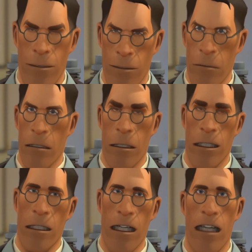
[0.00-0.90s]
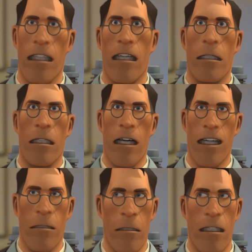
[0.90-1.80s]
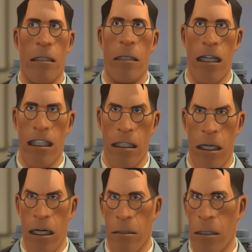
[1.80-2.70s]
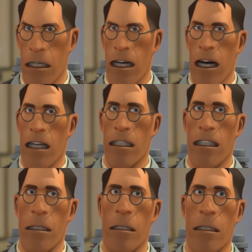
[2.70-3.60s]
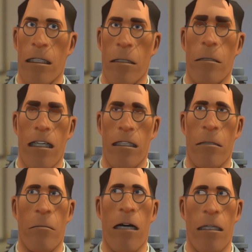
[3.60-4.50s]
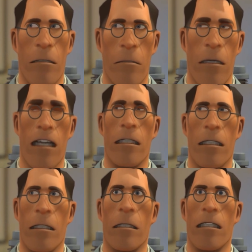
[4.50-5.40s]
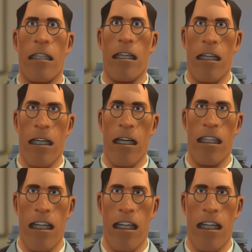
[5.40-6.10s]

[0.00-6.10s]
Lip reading: putting together the first episode just to make sure it's going in the right direction, but I'm having to wait for